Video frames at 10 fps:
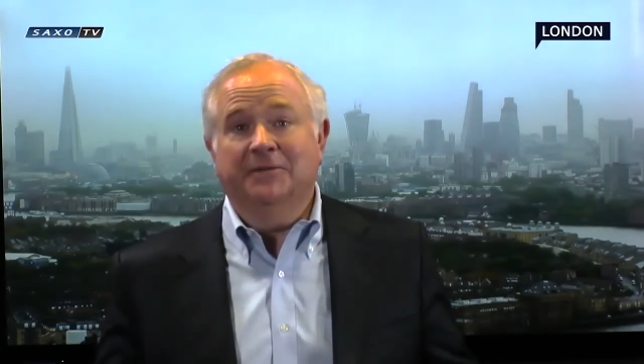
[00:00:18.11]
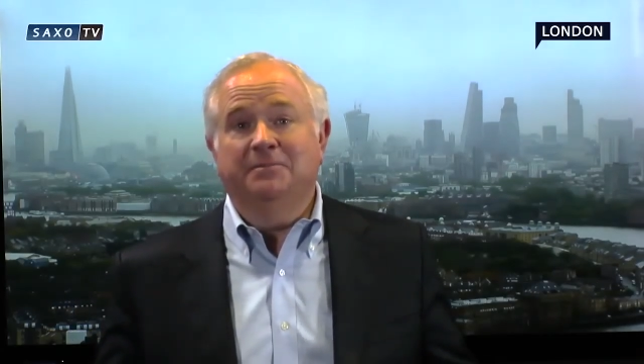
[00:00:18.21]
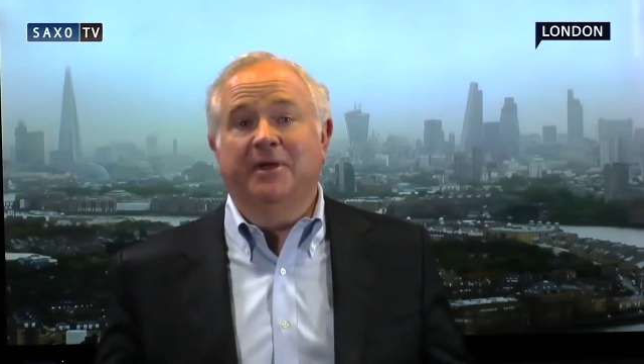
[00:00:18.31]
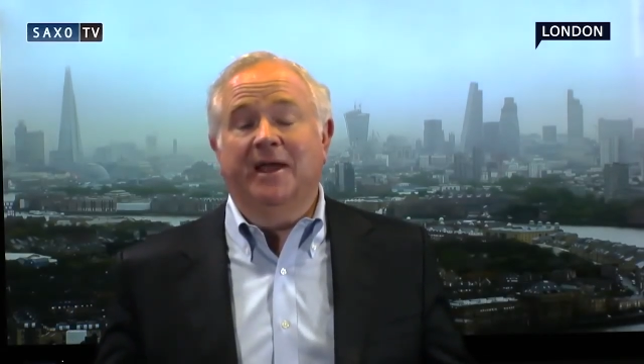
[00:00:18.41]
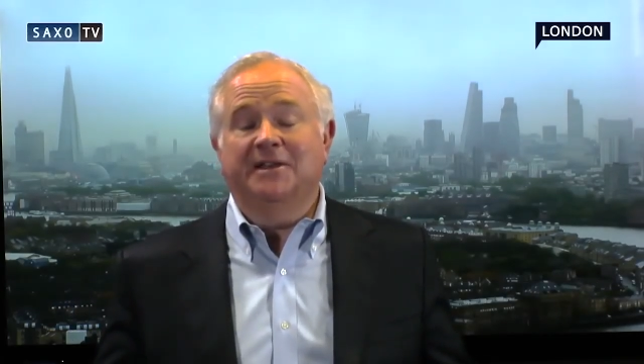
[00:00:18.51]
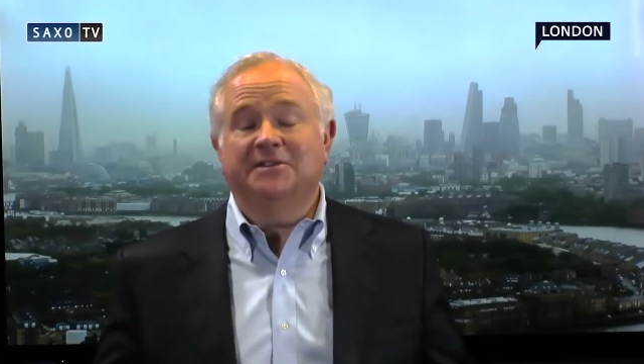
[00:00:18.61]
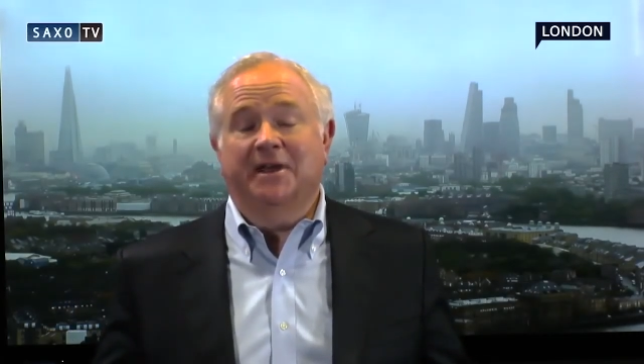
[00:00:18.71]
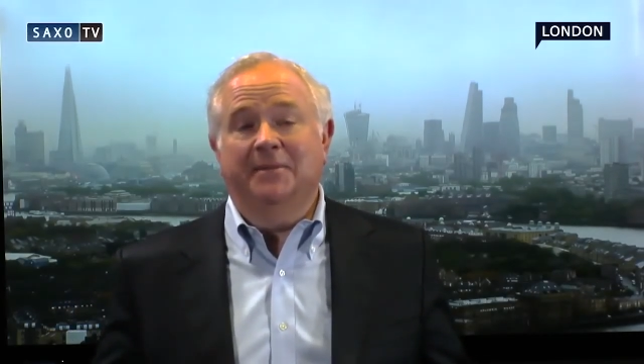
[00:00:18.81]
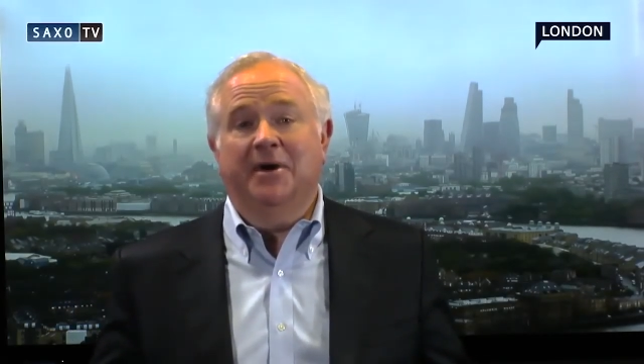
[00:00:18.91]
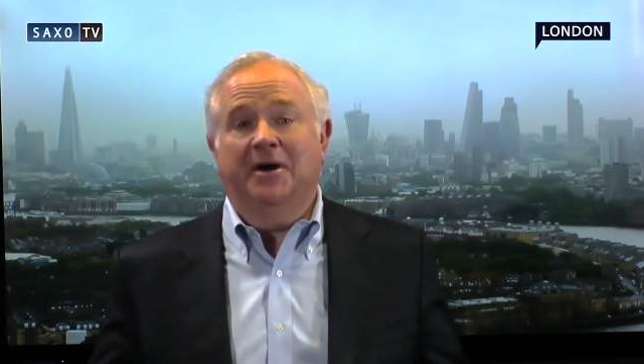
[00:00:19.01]
began its
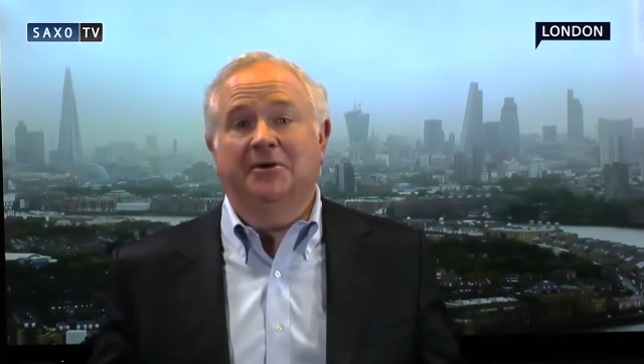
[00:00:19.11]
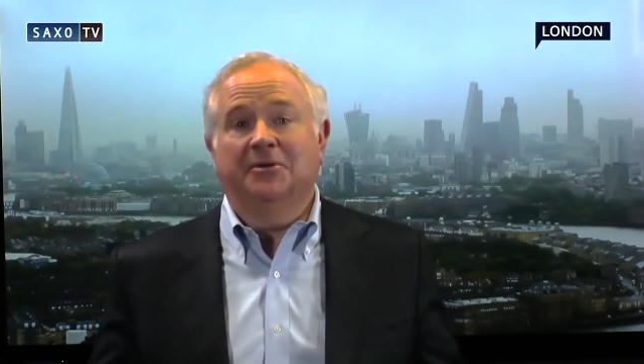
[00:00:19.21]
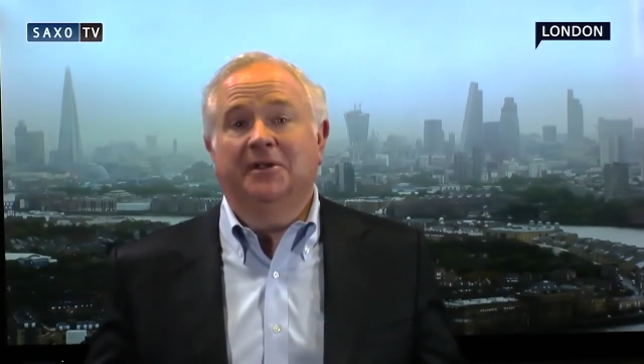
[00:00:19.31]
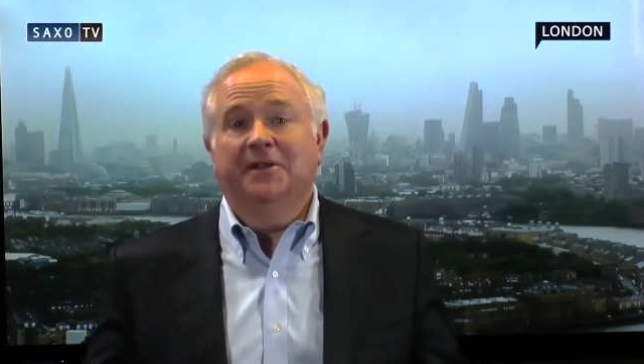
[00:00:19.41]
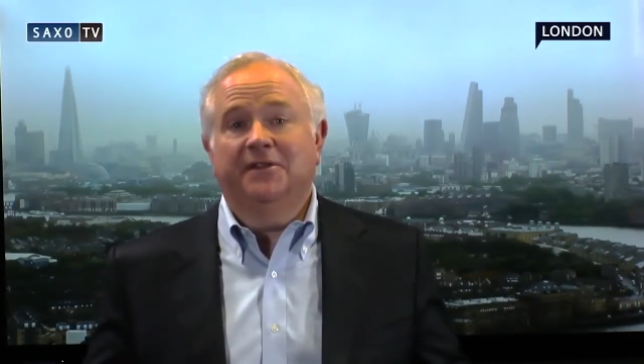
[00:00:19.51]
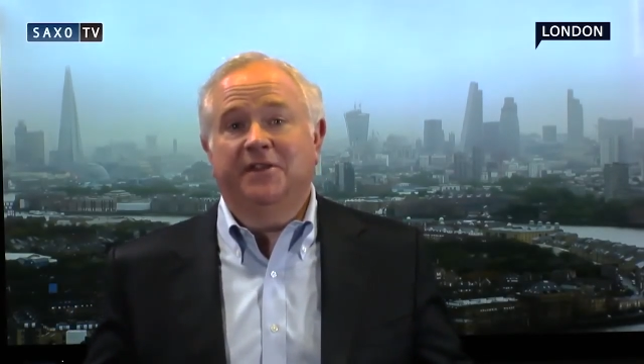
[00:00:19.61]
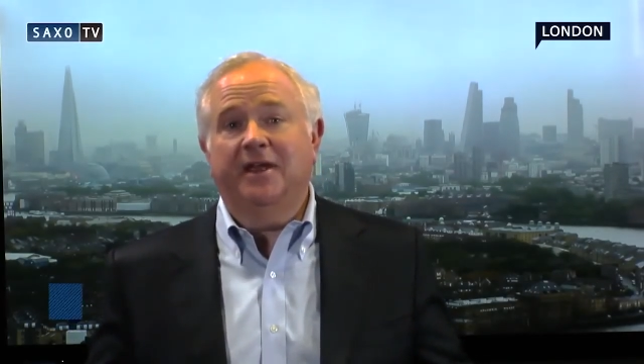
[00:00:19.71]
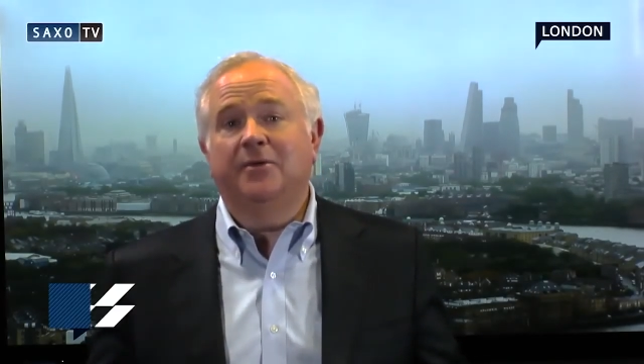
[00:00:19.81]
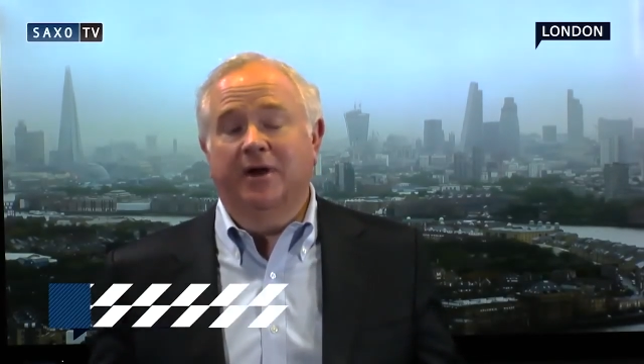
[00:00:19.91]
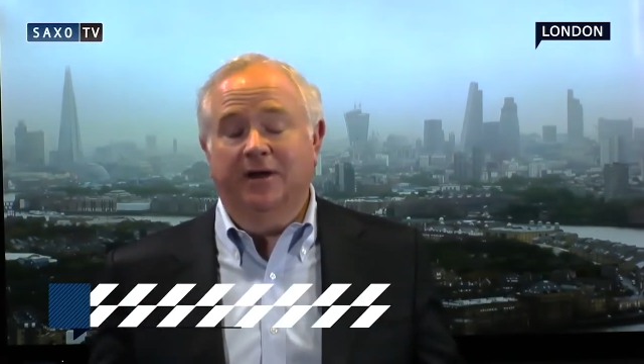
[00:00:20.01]
debacle.
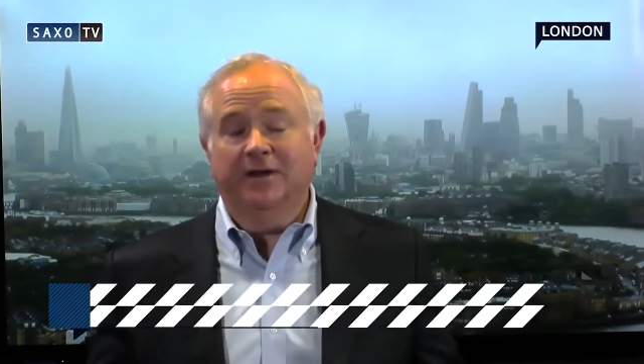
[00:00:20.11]
They were